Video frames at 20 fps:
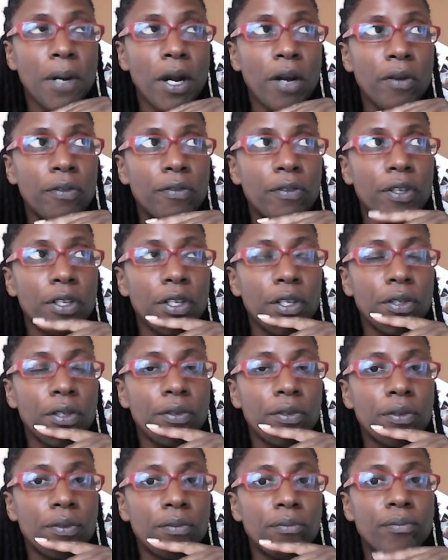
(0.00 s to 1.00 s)
over
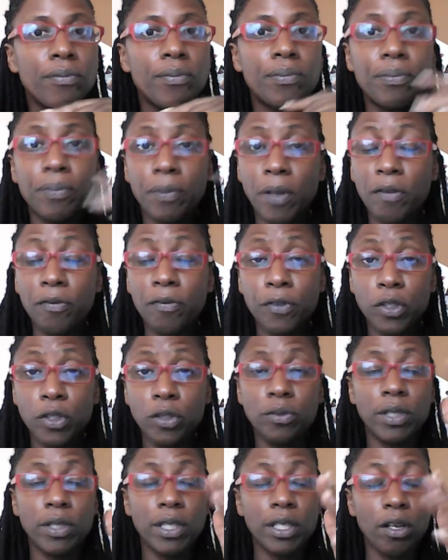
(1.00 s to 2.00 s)

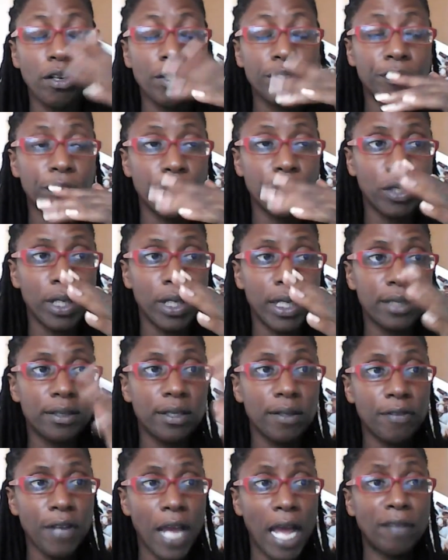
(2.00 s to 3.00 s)
the last few years
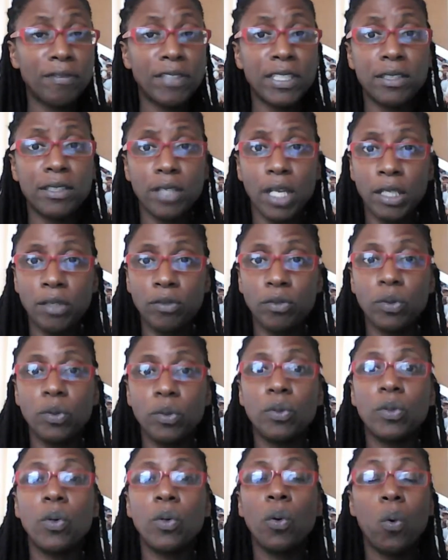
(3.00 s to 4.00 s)
of having
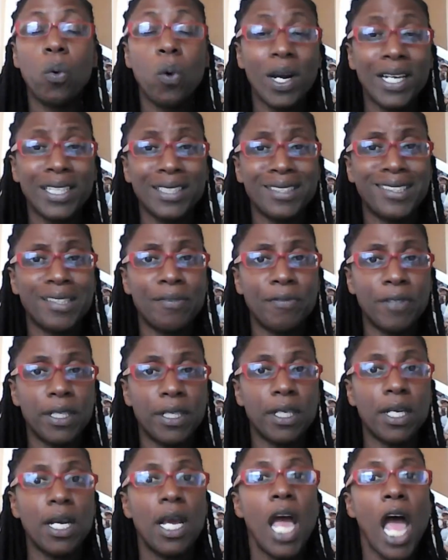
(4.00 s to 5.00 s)
quite
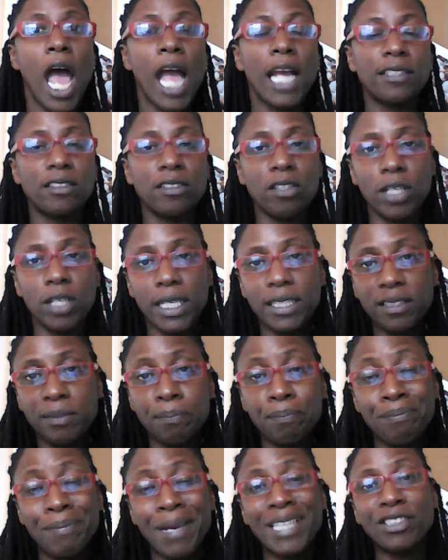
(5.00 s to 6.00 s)
severe anxiety,
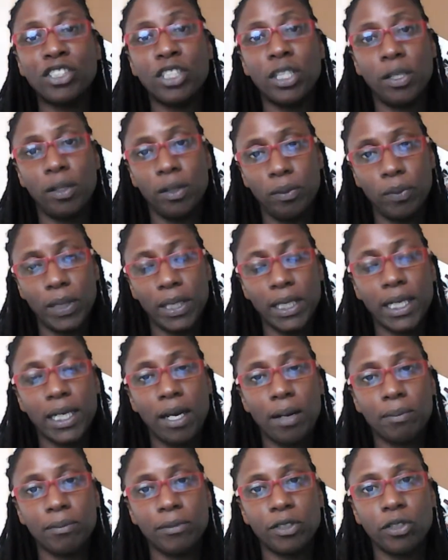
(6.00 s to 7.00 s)
especially when it
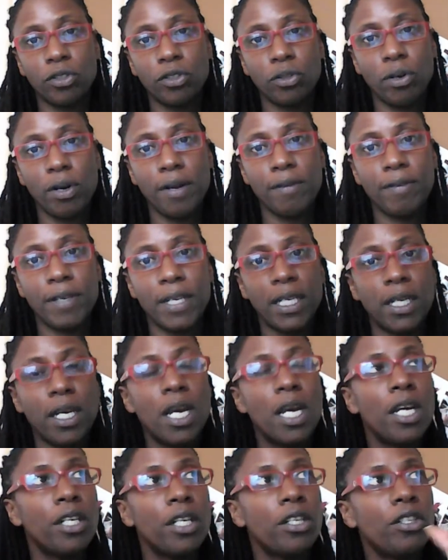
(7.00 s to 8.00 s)
comes to driving,
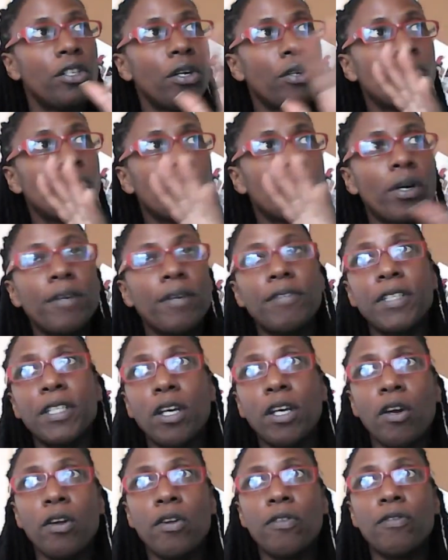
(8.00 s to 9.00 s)
driving
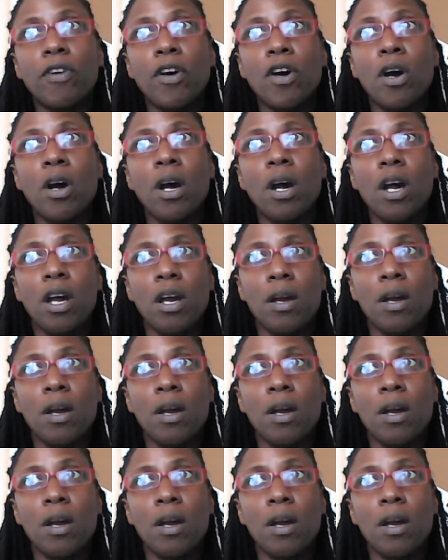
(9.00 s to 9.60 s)
over